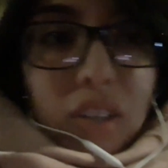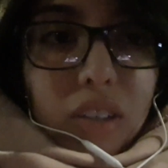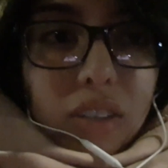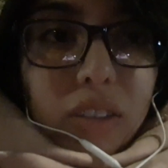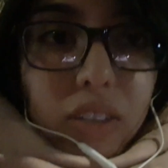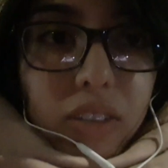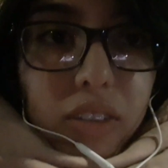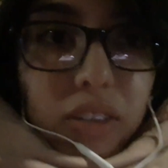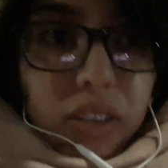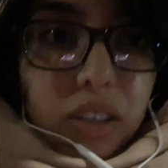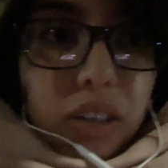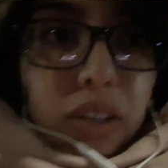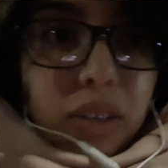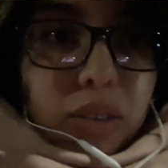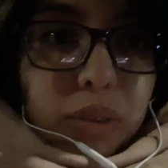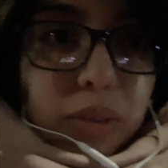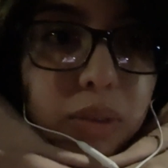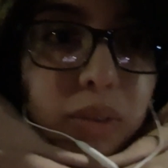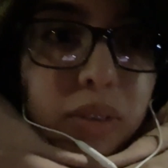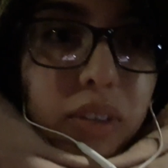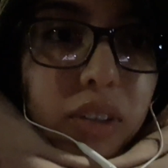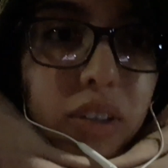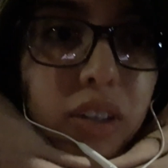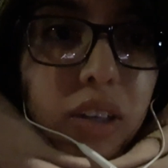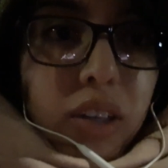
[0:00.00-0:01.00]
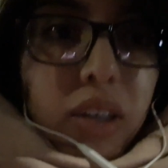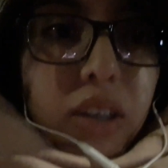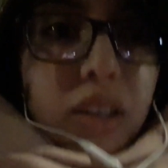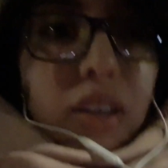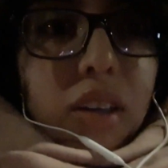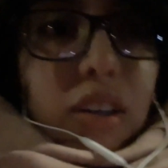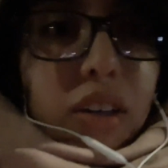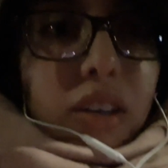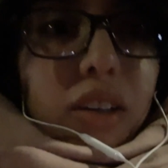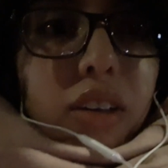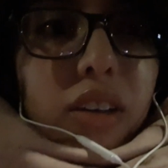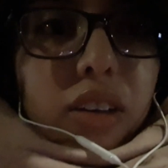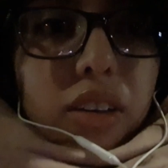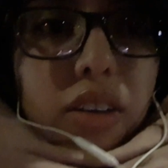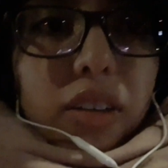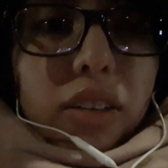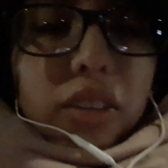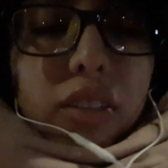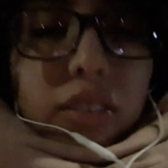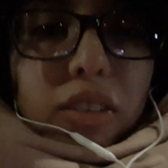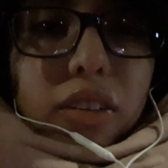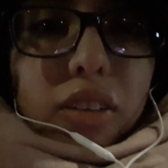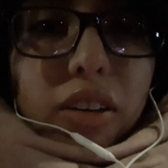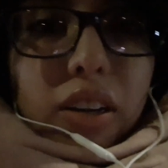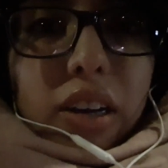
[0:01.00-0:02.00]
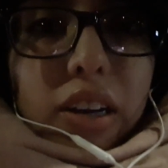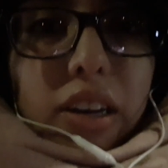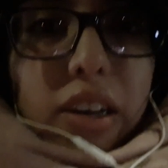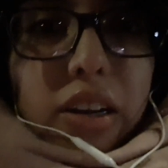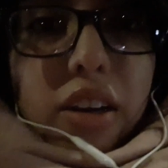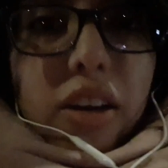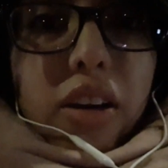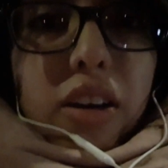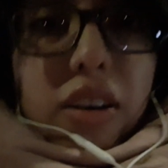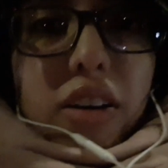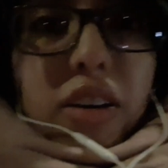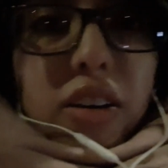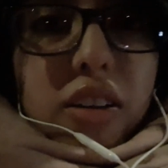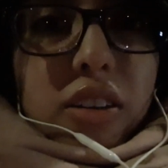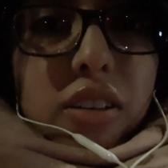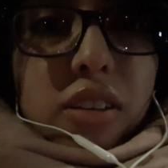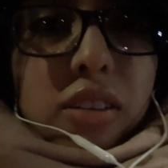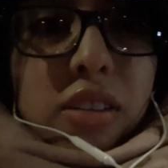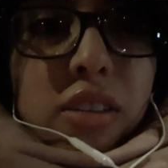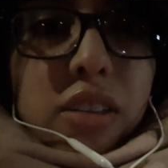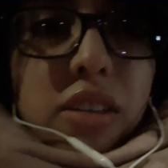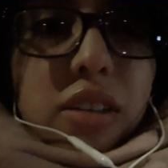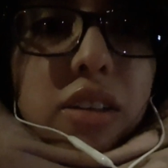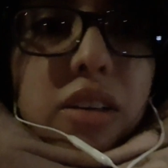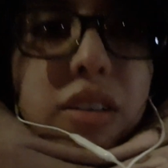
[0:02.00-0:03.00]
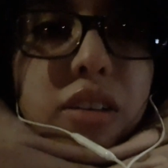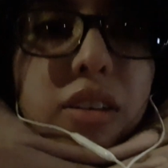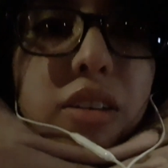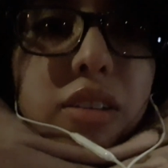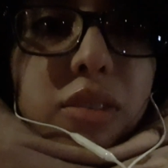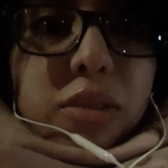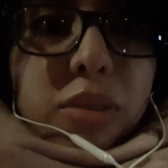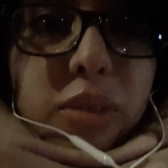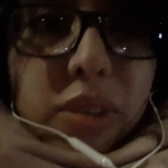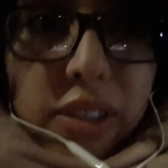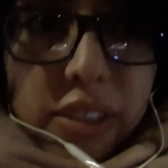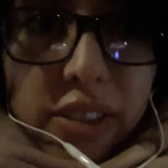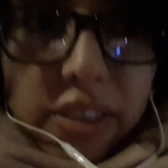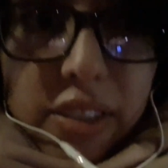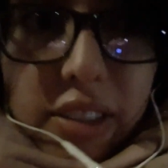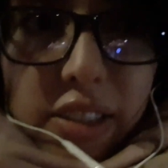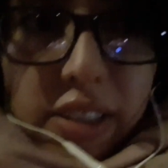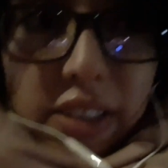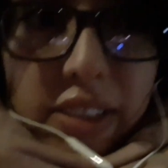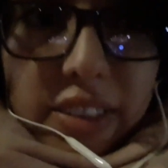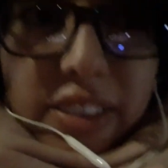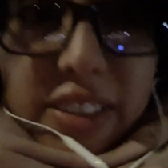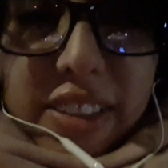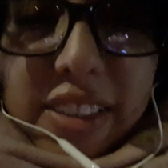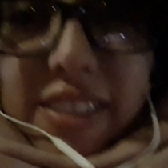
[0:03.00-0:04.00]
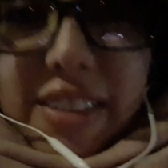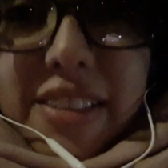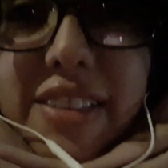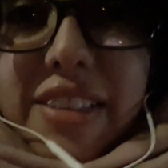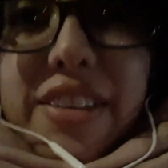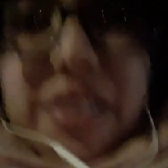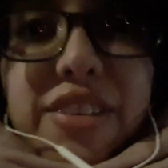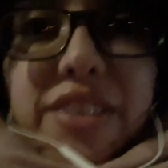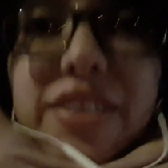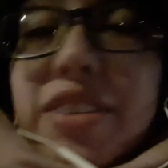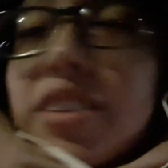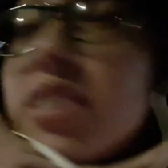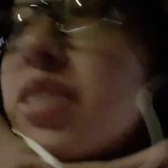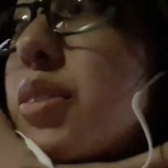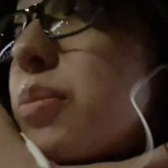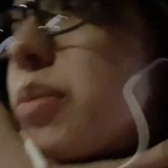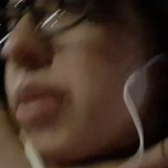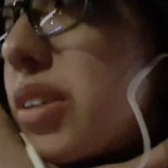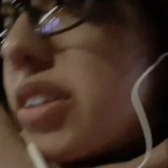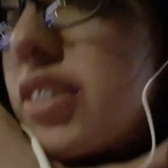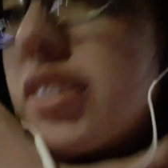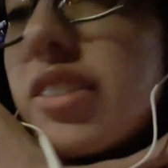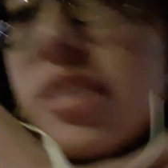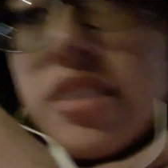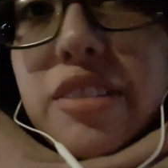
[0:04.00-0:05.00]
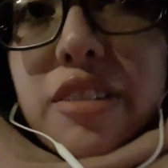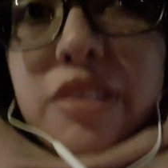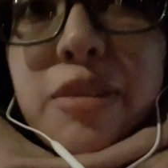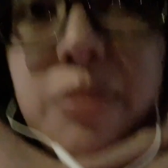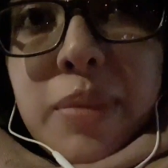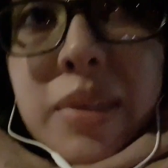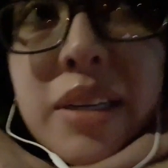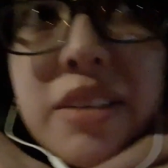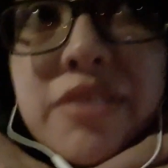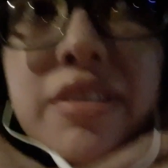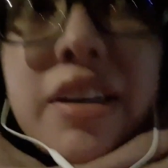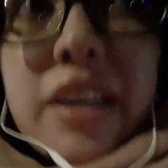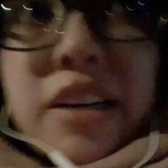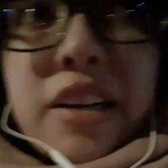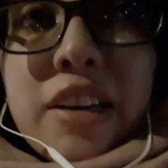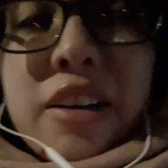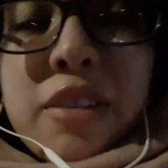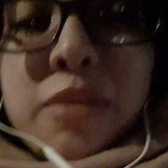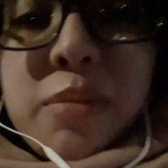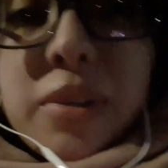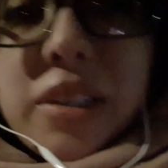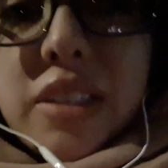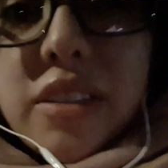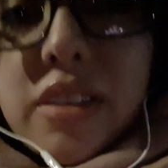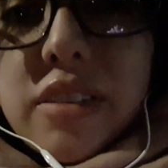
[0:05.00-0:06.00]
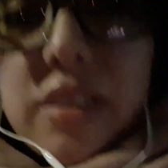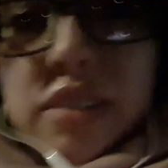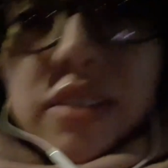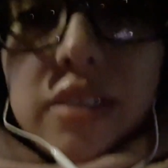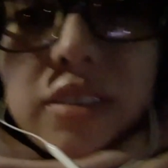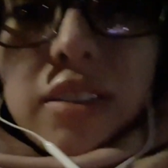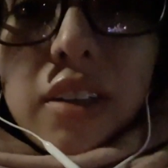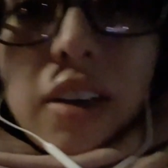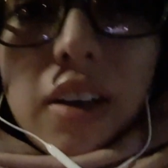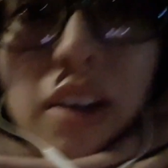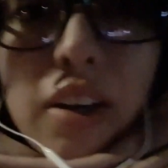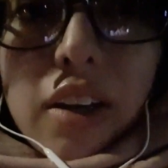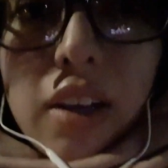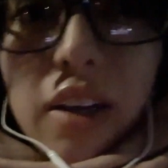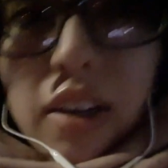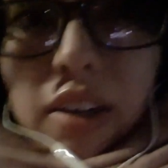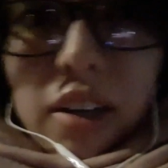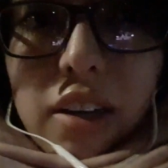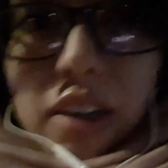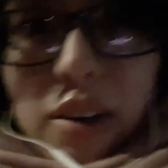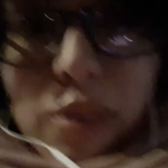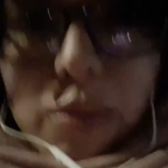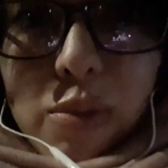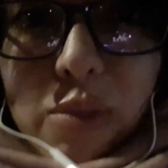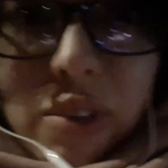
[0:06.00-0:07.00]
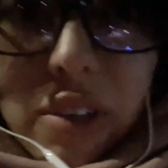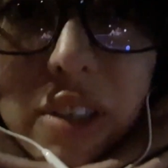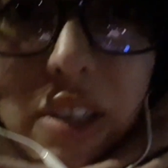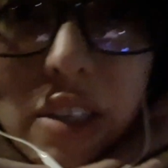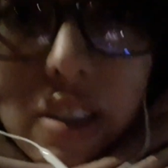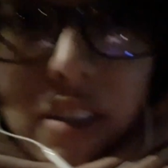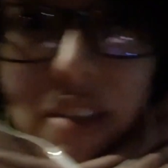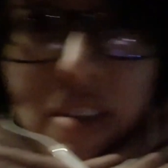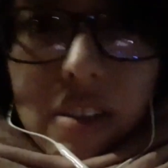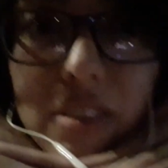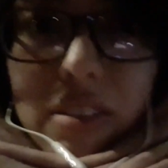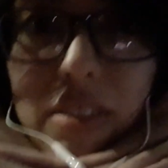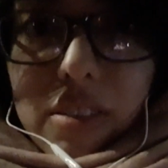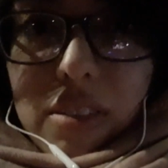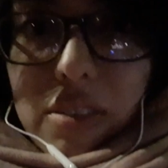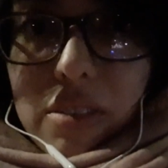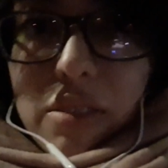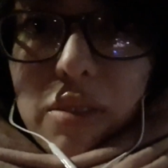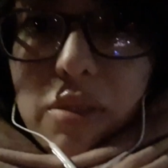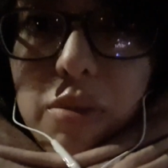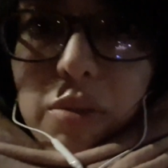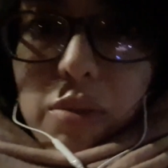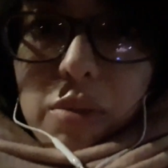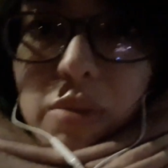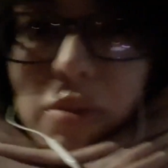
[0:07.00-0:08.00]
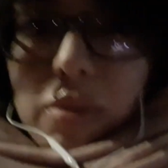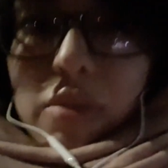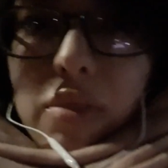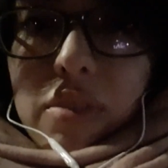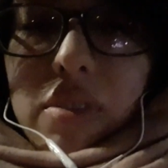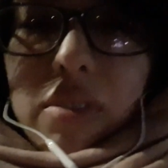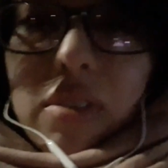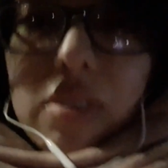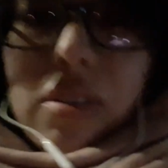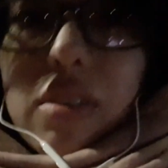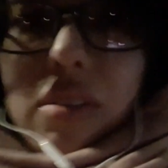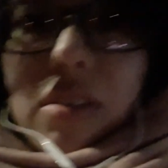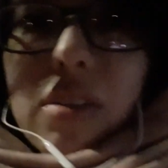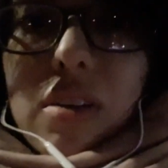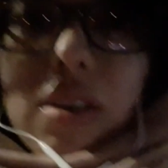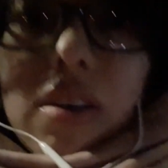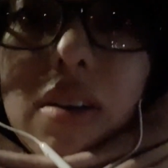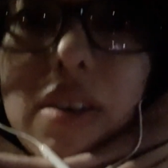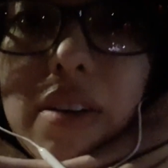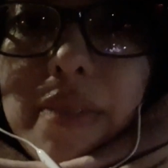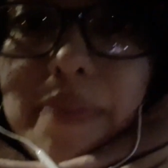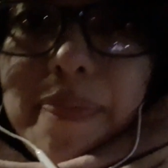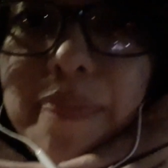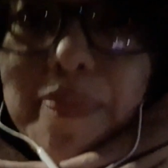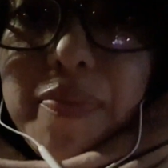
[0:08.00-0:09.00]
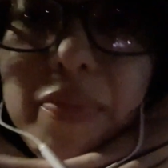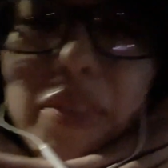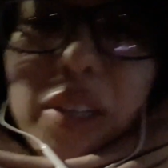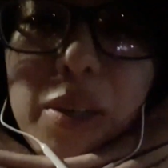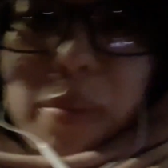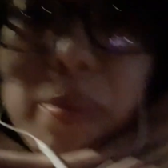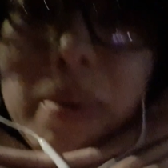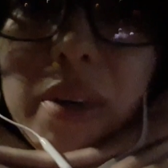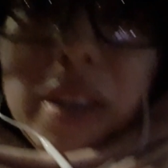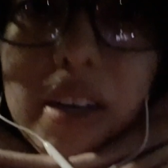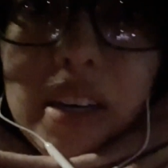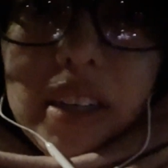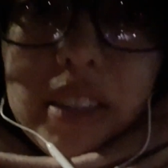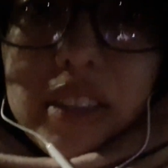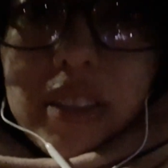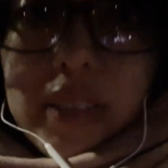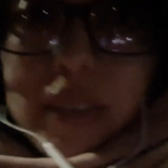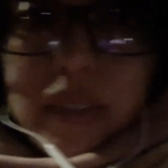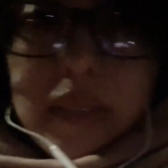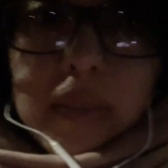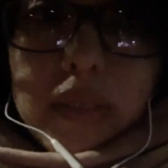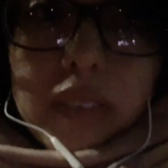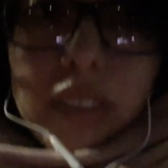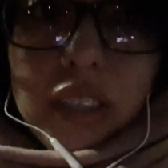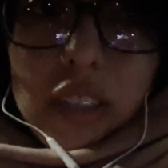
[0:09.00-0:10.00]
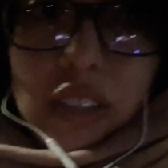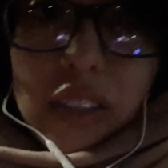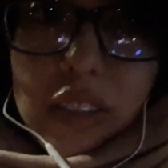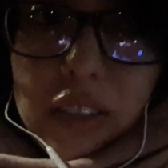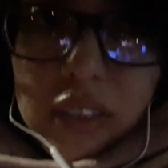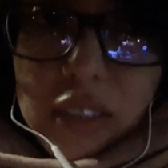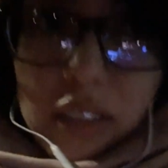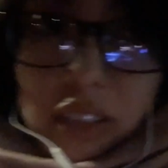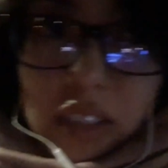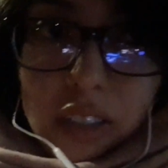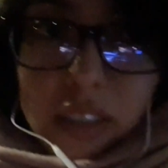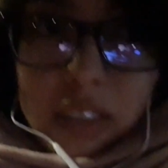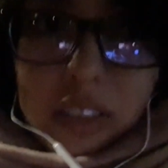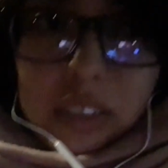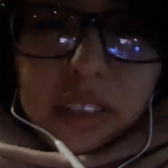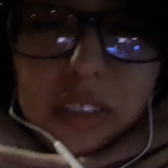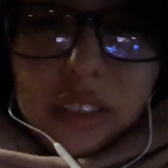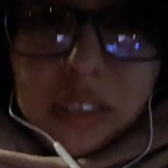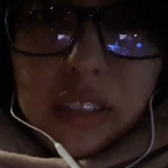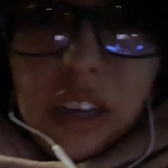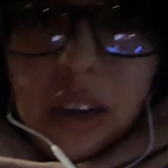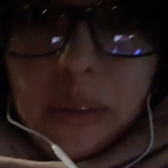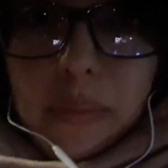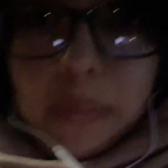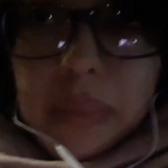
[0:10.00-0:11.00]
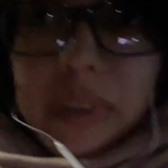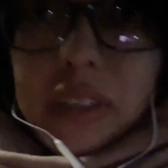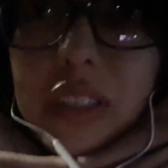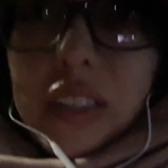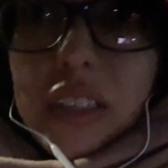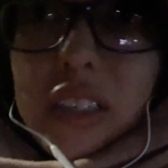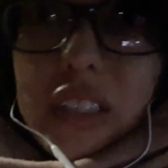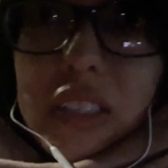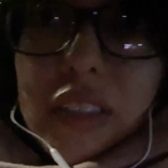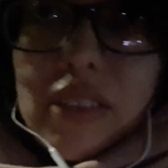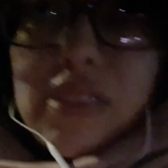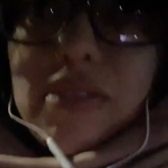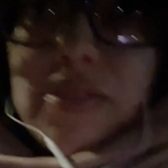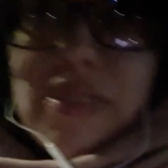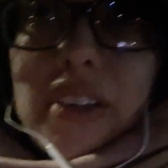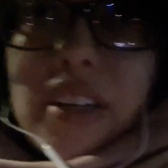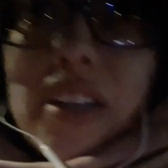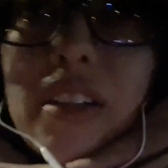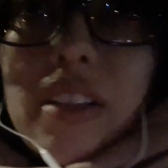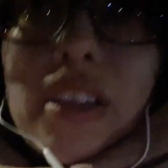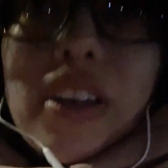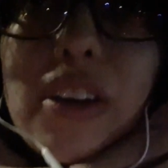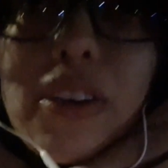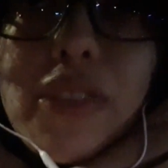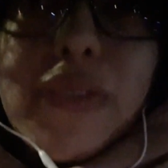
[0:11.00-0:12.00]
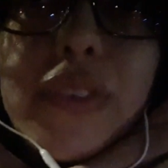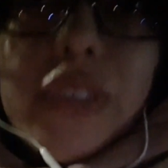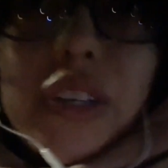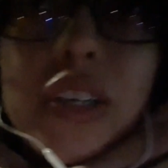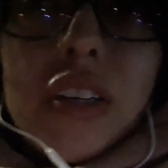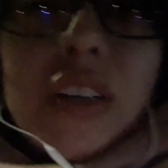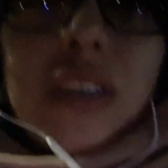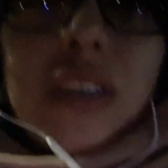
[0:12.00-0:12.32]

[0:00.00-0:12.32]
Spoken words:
so today on the 26th, you can barely see me right now because I'm walking to the bus because the stop is finally over.